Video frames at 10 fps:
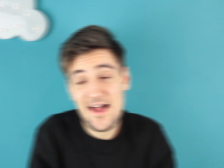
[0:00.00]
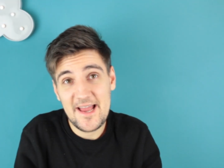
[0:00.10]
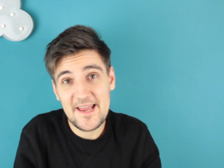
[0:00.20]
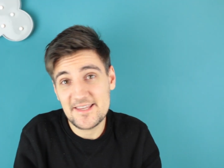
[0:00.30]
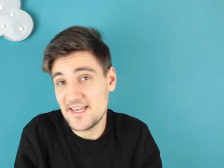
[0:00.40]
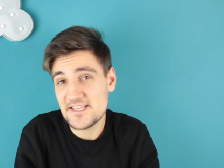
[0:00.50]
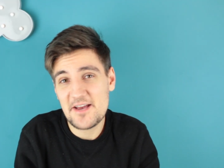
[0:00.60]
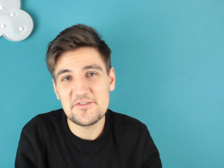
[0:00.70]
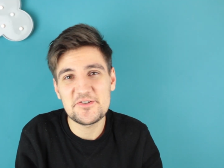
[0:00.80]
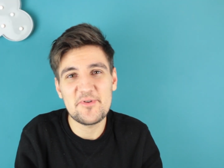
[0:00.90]
I guess
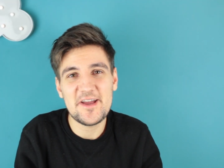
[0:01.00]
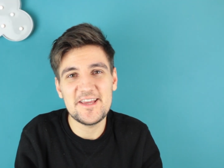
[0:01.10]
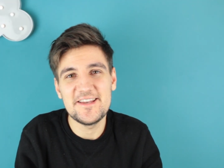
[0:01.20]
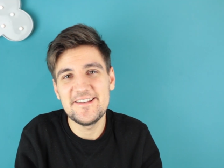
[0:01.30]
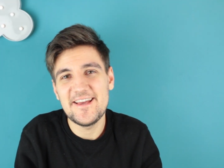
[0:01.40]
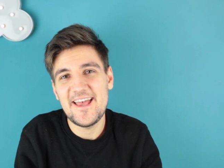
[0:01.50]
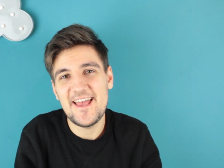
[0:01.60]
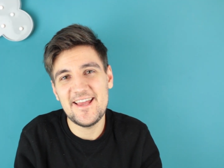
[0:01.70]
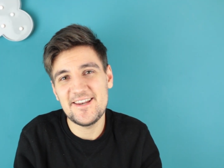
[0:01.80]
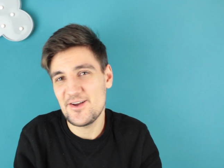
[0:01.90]
I was right
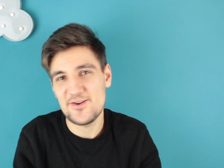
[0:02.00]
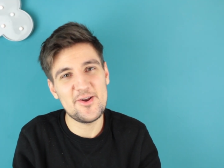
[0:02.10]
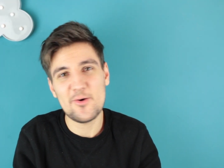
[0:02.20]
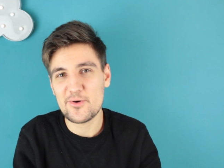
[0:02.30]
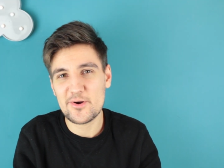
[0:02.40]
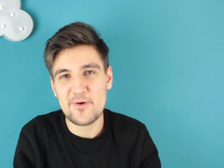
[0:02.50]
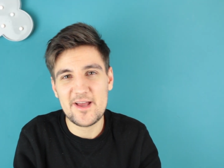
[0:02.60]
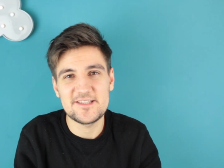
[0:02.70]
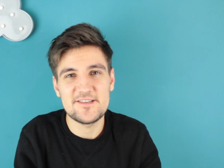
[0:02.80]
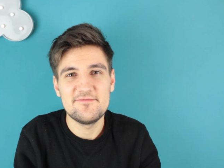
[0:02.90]
and no
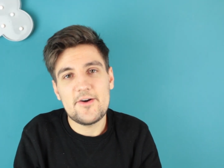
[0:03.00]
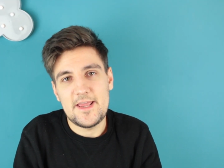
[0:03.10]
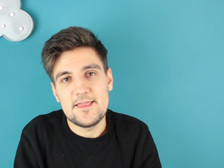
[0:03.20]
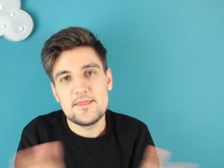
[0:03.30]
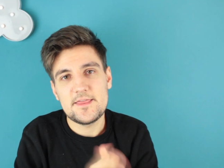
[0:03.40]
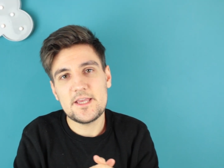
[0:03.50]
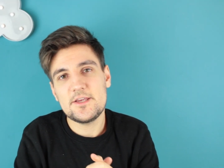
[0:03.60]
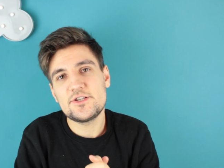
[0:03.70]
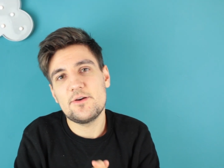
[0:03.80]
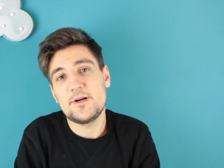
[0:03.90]
regrets. Alright, thank
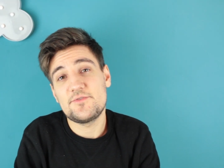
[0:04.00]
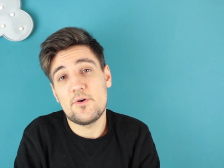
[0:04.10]
you so much